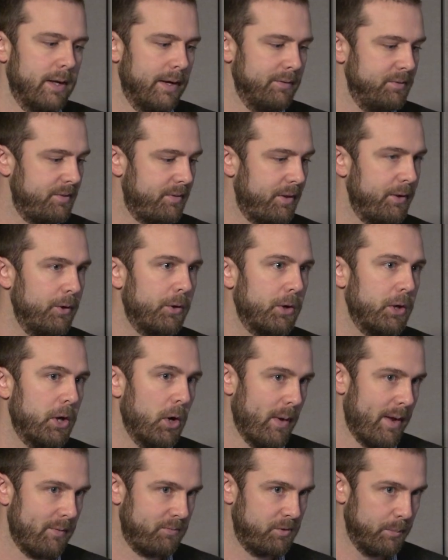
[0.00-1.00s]
steel you
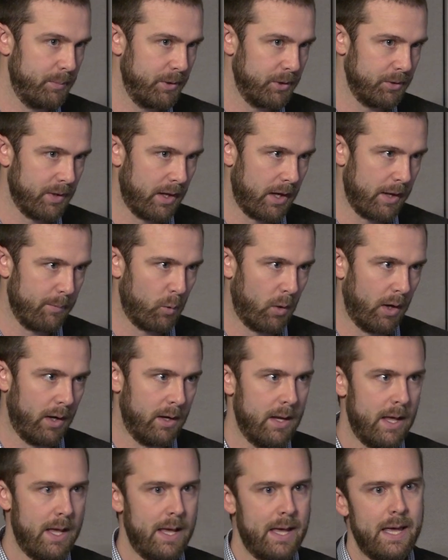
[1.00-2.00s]
don't have to build
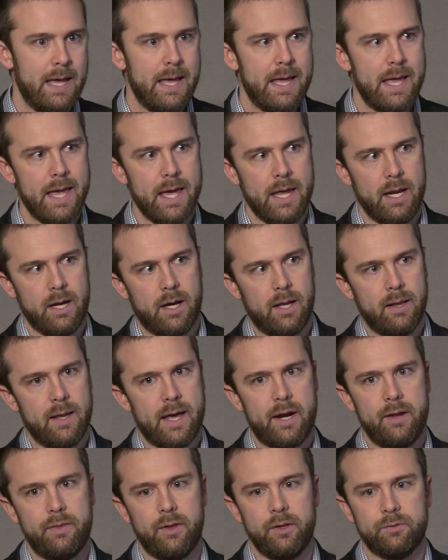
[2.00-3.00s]
anymore. And a
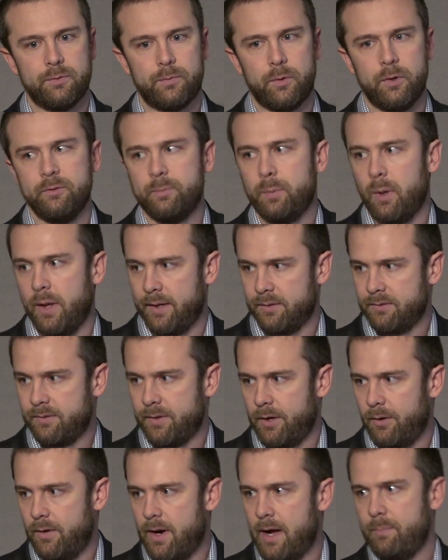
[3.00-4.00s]
lot of these first plants
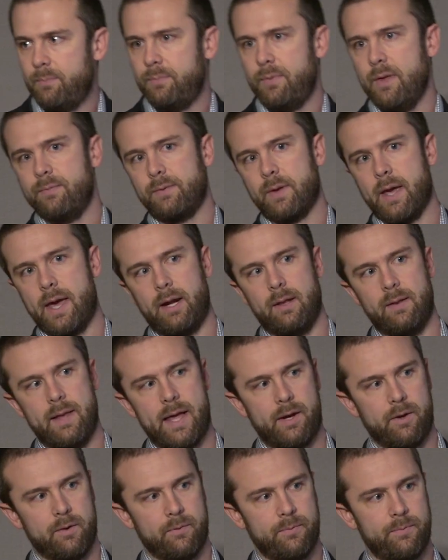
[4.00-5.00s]
that are up, they've got a
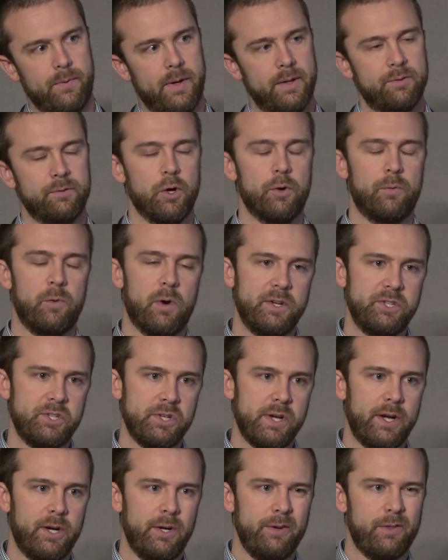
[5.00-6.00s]
lot of, it's
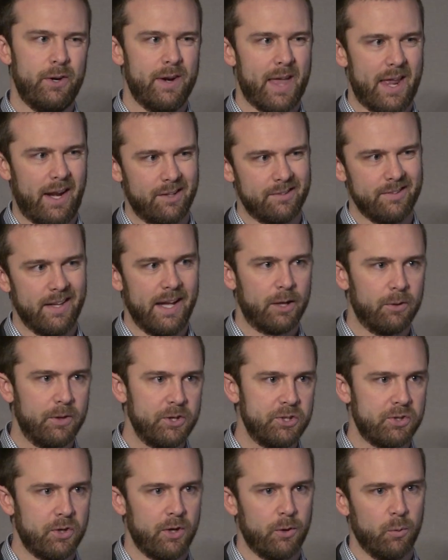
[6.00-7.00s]
over-engineered. They're not exactly
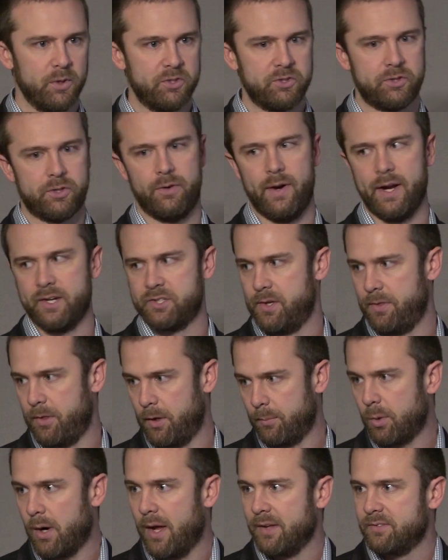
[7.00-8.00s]
sure which direction
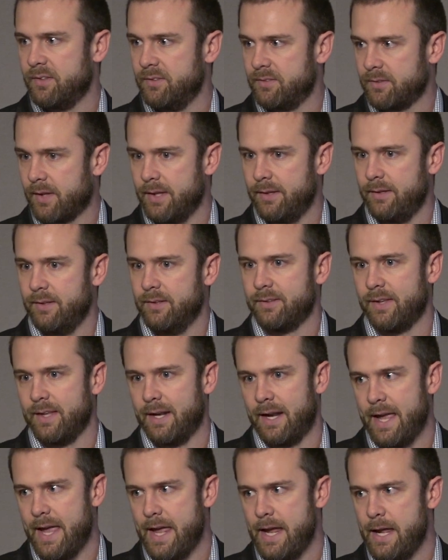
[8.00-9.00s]
their process is
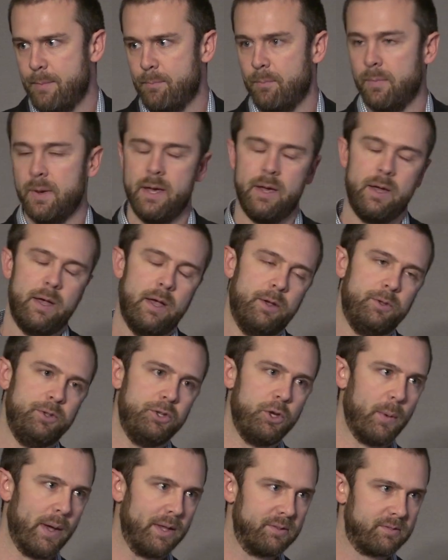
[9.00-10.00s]
going to aim.
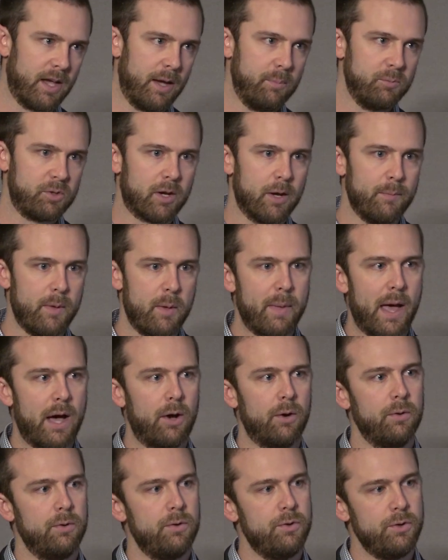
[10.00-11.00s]
New enzymes are coming
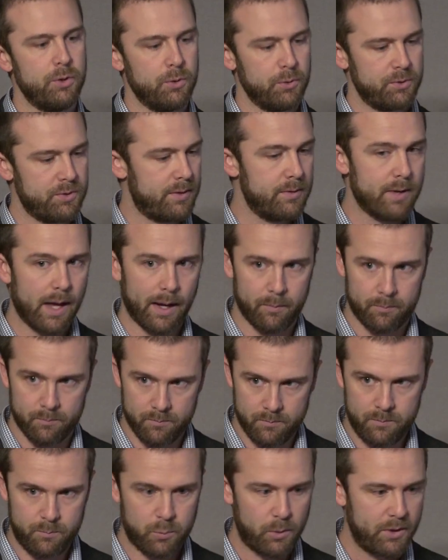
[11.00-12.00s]
out. New
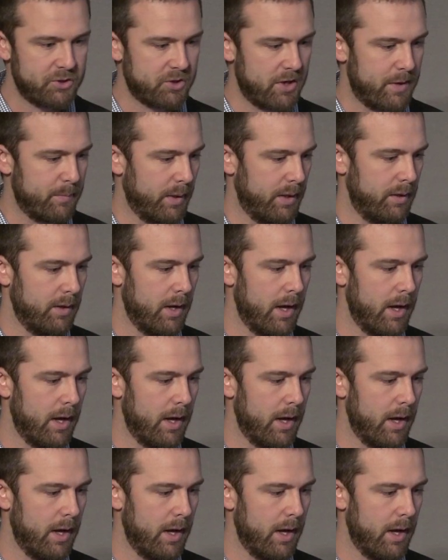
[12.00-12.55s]
pretreatment